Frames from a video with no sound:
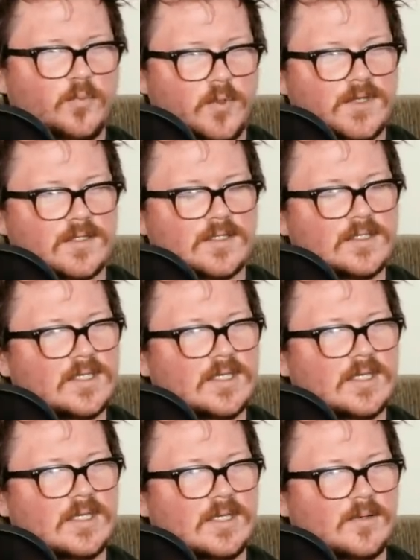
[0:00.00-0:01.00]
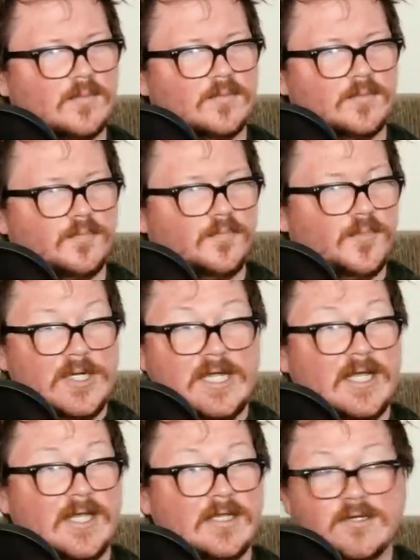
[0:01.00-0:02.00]
with it but
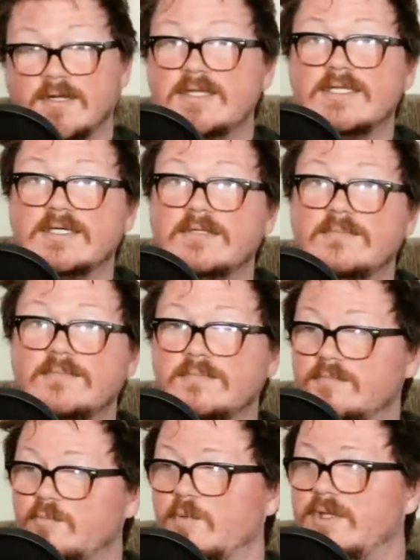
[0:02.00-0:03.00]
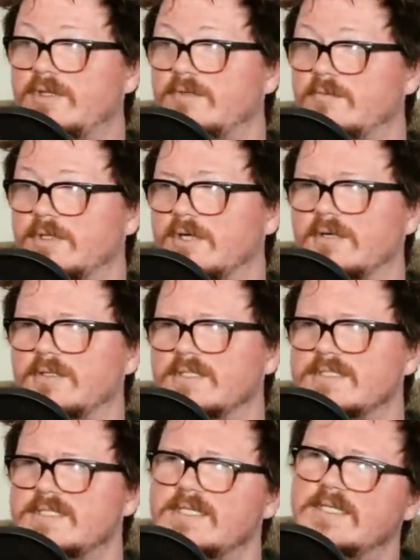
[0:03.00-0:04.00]
I had a great time with it
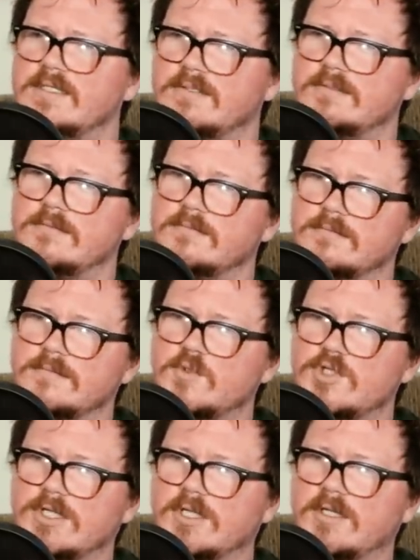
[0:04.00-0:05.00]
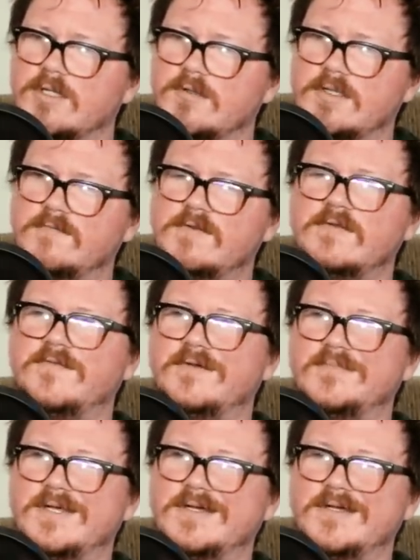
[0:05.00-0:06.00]
regardless in Chicago, even if
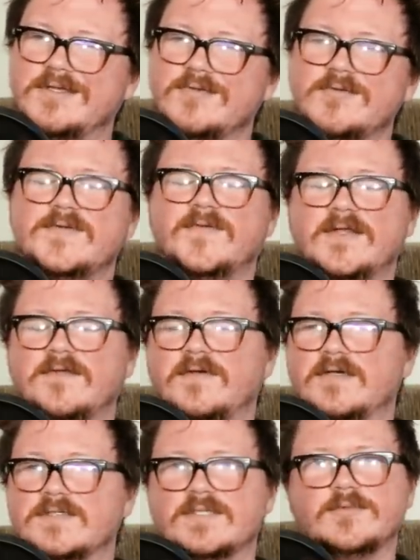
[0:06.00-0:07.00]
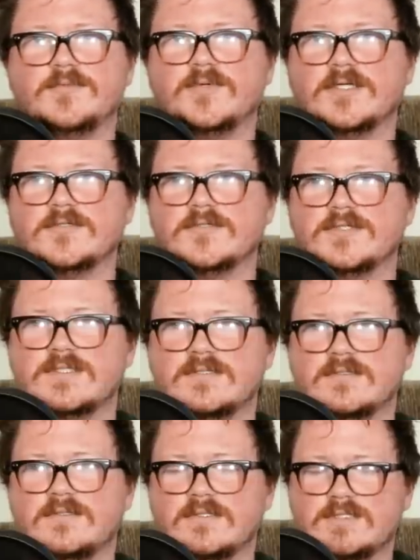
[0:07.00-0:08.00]
I'm not a huge fan of how some of the pictures
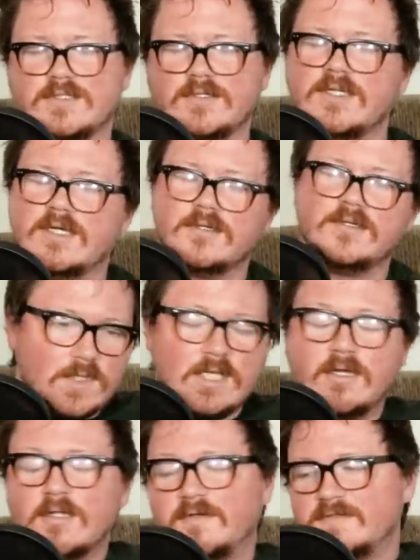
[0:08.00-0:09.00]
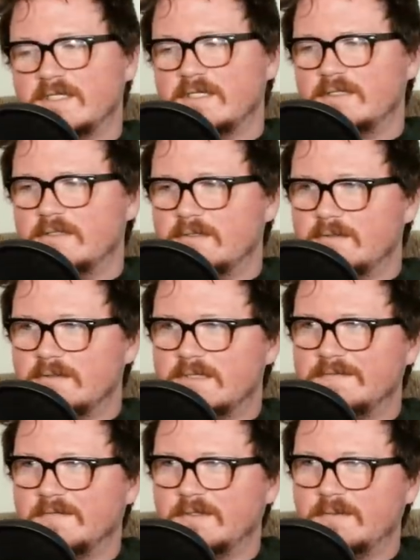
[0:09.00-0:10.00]
turned out. Yeah, I'll have to get a
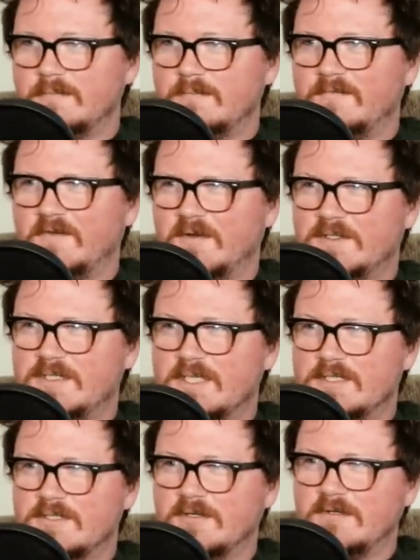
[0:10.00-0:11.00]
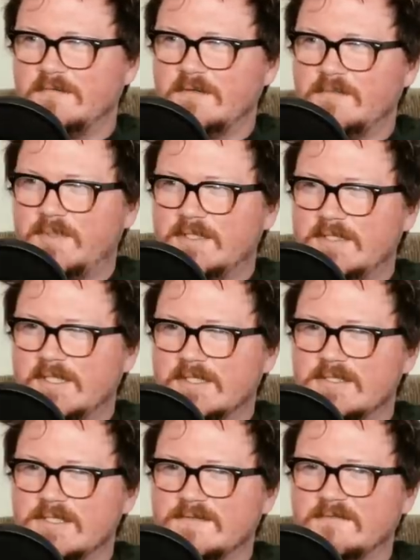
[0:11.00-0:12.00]
different focusing screen for the
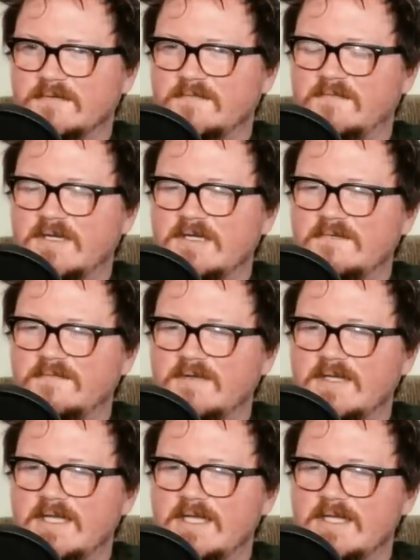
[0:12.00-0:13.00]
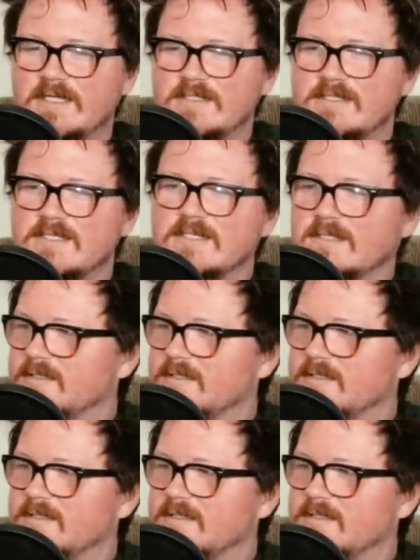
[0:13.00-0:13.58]
Pentax 645 and